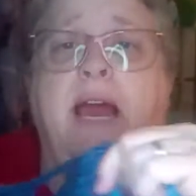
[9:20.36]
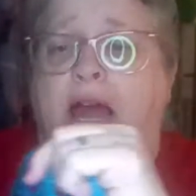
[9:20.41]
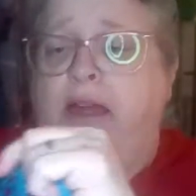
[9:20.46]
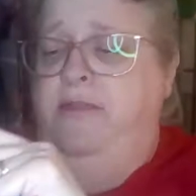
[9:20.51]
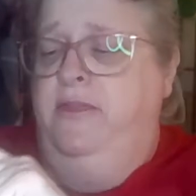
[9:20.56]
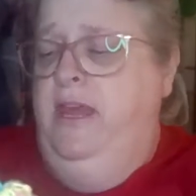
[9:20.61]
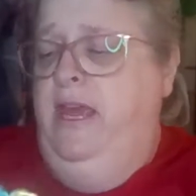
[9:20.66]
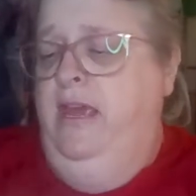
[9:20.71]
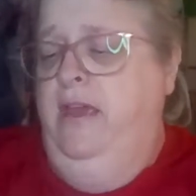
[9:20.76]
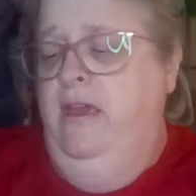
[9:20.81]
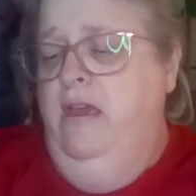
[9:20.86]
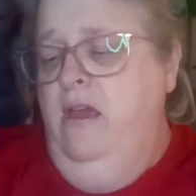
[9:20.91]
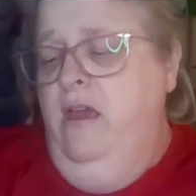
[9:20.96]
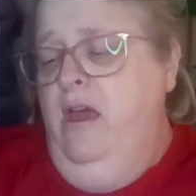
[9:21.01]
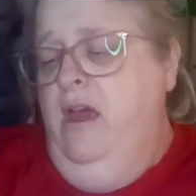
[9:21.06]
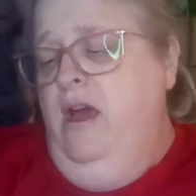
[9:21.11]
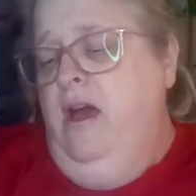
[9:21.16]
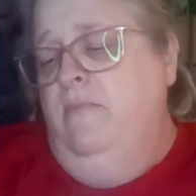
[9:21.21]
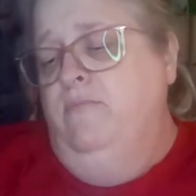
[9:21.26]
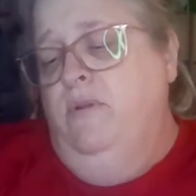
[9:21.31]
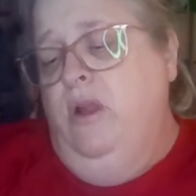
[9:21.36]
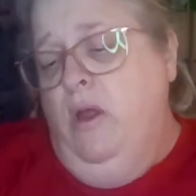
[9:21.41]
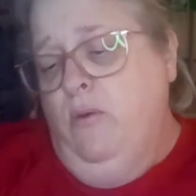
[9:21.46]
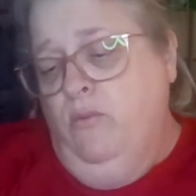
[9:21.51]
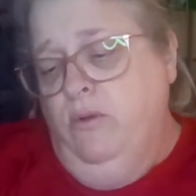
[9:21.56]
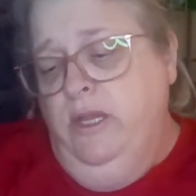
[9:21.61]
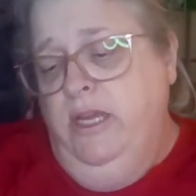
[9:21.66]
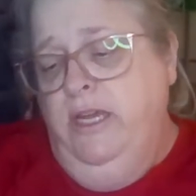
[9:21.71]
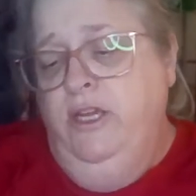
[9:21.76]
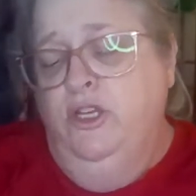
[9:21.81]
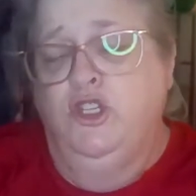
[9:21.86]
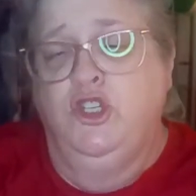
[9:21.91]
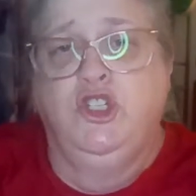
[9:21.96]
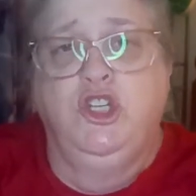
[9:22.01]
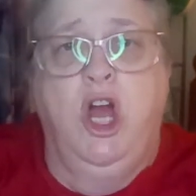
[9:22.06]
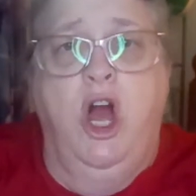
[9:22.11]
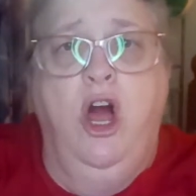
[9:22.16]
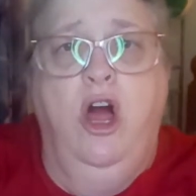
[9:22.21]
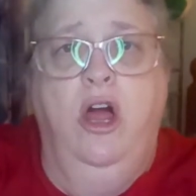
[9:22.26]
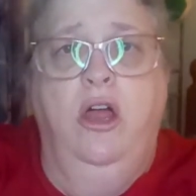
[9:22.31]
I think. I'm not really a
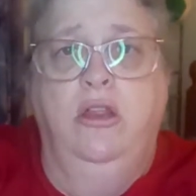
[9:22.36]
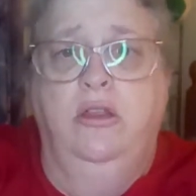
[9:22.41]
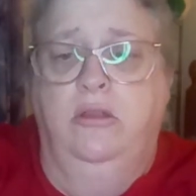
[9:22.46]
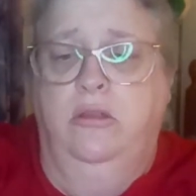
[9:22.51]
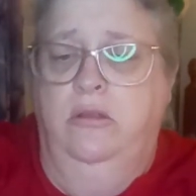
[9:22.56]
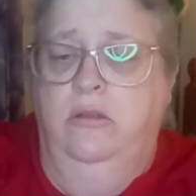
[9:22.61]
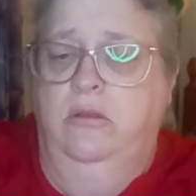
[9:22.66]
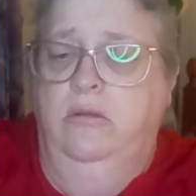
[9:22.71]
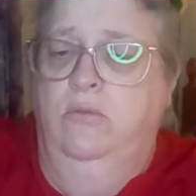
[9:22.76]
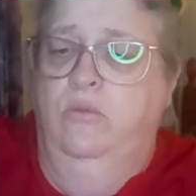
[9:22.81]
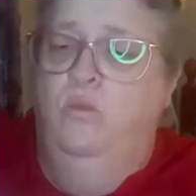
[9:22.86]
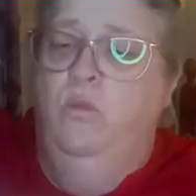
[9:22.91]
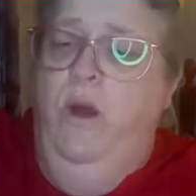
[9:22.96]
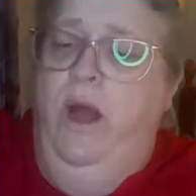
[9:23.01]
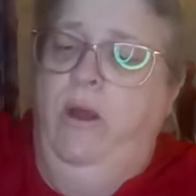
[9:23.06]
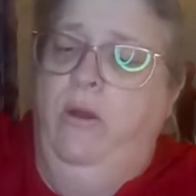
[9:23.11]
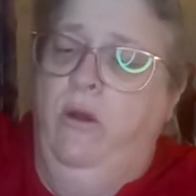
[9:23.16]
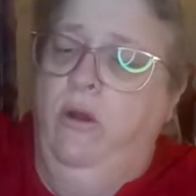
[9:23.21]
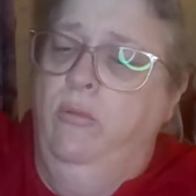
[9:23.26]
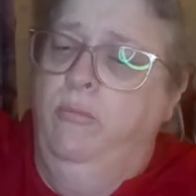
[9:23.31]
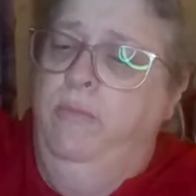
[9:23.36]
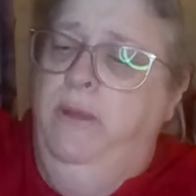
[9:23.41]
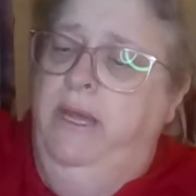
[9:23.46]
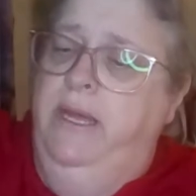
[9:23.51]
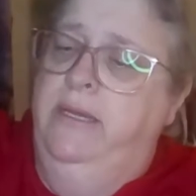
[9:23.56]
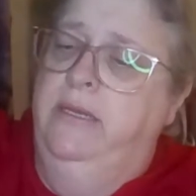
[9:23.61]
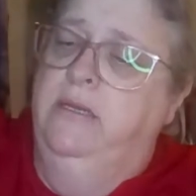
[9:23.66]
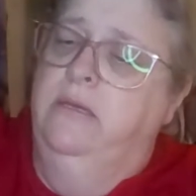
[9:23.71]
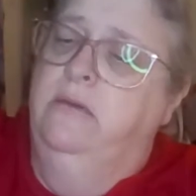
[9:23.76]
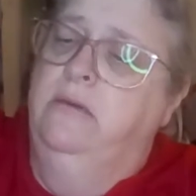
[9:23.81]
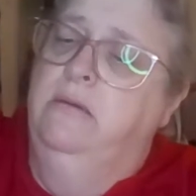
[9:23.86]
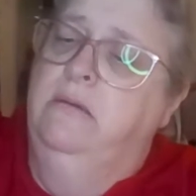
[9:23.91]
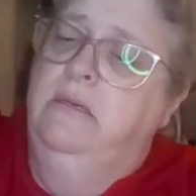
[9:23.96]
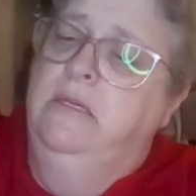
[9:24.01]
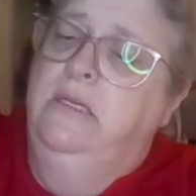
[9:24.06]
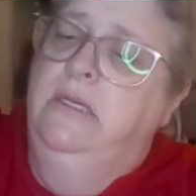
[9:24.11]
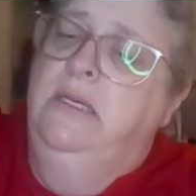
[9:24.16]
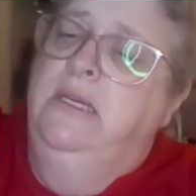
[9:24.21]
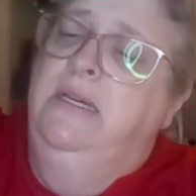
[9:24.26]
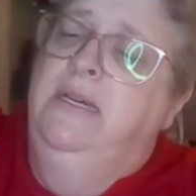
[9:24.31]
shawl wearer, but
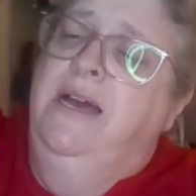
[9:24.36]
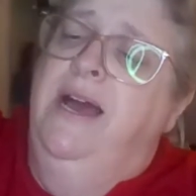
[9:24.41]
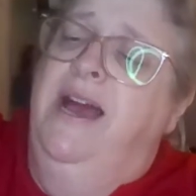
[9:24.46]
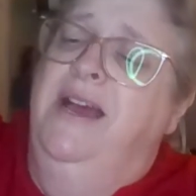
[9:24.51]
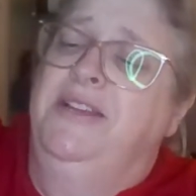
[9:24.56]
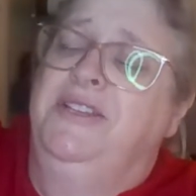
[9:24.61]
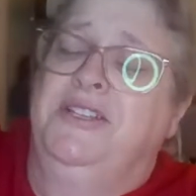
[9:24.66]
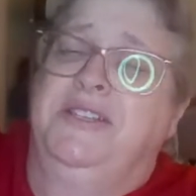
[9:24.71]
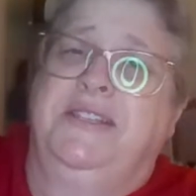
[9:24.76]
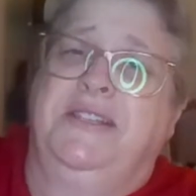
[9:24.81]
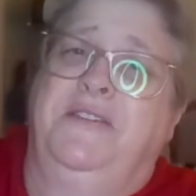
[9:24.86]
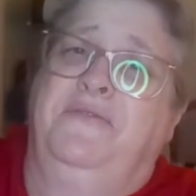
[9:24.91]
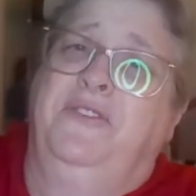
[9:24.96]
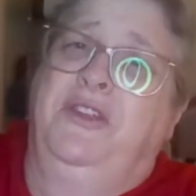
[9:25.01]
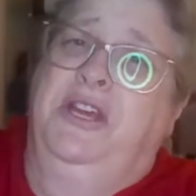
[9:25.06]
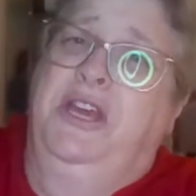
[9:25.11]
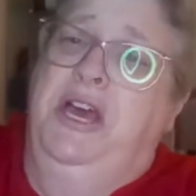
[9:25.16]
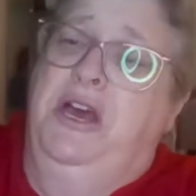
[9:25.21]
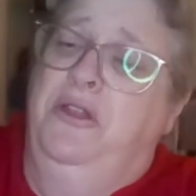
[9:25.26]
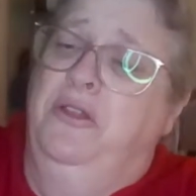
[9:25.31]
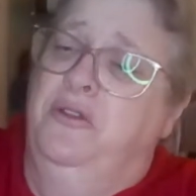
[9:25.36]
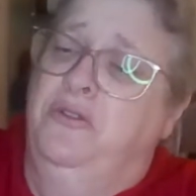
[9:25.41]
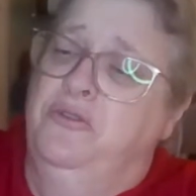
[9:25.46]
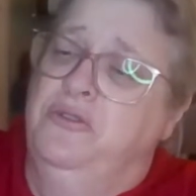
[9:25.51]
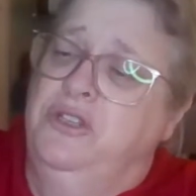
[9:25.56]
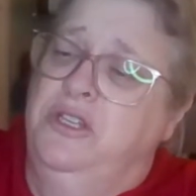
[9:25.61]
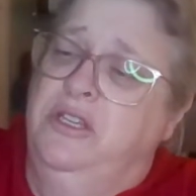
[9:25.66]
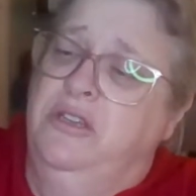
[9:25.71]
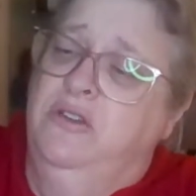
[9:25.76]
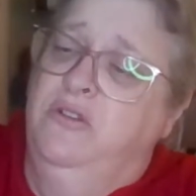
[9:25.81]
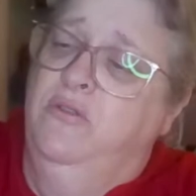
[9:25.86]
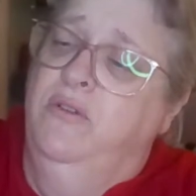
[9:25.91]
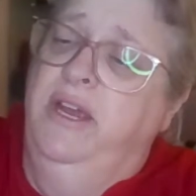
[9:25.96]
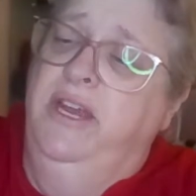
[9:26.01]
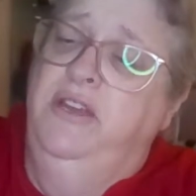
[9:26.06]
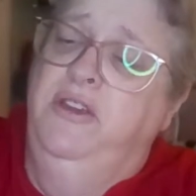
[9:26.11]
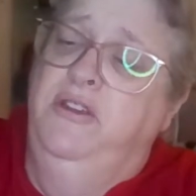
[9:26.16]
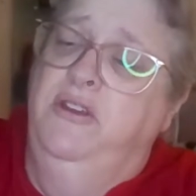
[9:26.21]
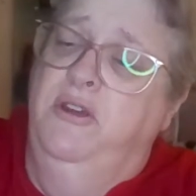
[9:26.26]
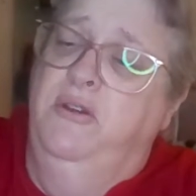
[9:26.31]
I just love the colors.
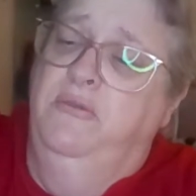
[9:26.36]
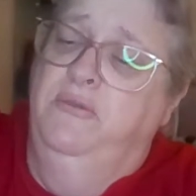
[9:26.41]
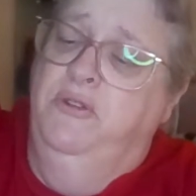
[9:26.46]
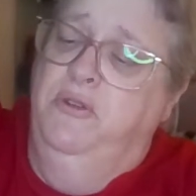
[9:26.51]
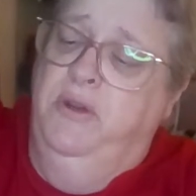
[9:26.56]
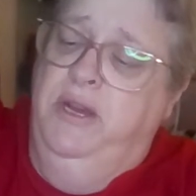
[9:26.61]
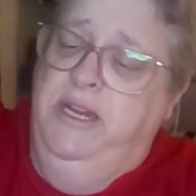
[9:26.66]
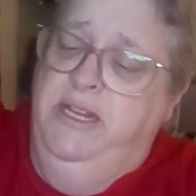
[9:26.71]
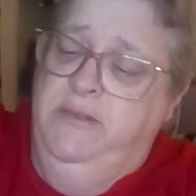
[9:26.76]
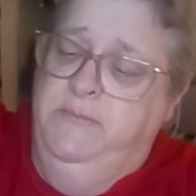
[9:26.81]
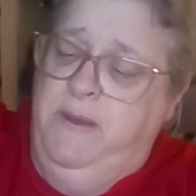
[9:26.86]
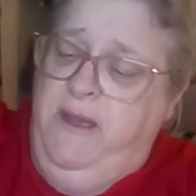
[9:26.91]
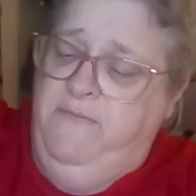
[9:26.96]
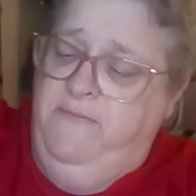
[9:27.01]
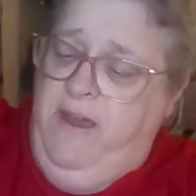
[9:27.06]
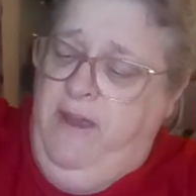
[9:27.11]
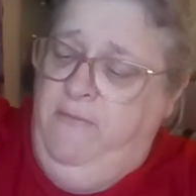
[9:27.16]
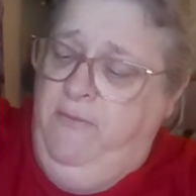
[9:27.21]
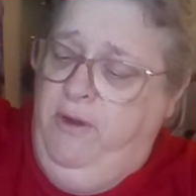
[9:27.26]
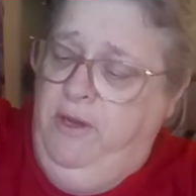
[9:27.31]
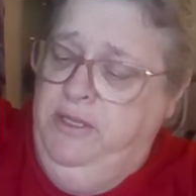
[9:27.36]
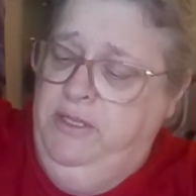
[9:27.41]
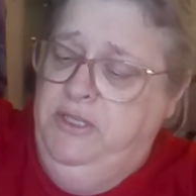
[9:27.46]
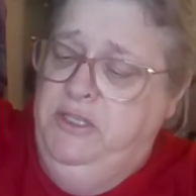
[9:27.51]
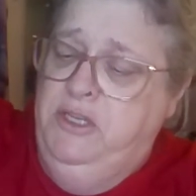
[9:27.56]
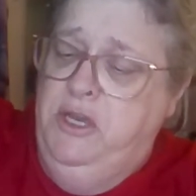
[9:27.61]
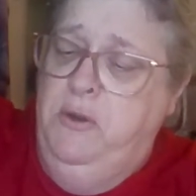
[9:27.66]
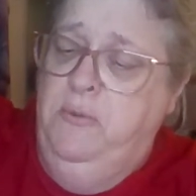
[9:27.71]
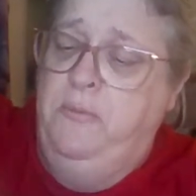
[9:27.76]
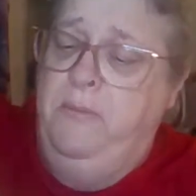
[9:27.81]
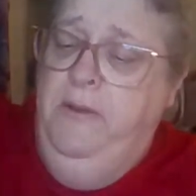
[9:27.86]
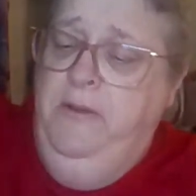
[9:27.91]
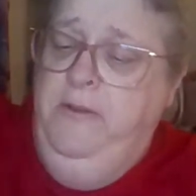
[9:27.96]
Green, you know, green is my favorite, so